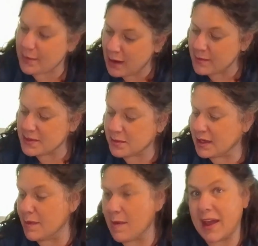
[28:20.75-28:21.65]
I promise we're
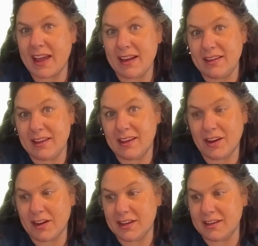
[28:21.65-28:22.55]
going to be back out in the
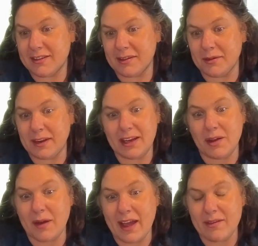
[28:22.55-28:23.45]
garden soon. I
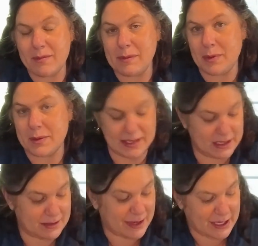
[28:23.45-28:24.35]
know I haven't been posting
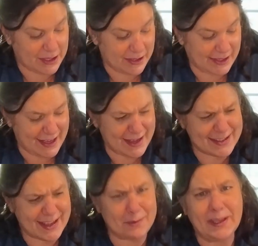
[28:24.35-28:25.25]
as regularly
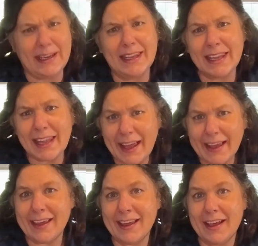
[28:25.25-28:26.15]
as I would
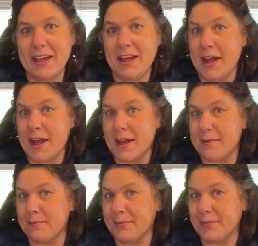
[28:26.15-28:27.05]
like,
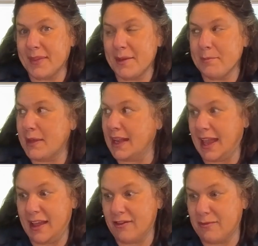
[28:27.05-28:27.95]
but
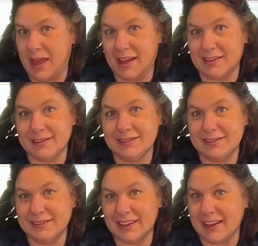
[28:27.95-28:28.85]
life, man,
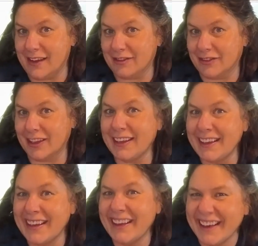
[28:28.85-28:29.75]
life.
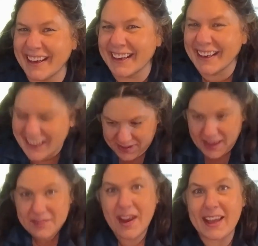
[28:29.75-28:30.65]

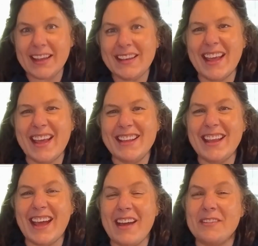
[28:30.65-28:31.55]
Thanks for hanging,
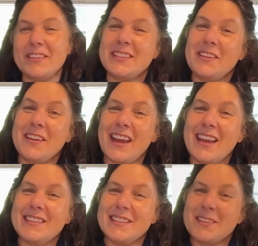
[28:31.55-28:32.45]
and I will see you
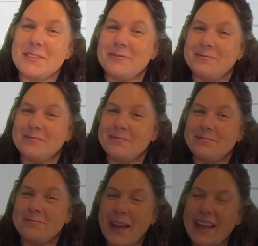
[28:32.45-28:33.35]
guys soon.
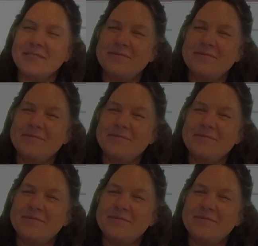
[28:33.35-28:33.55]
Bye.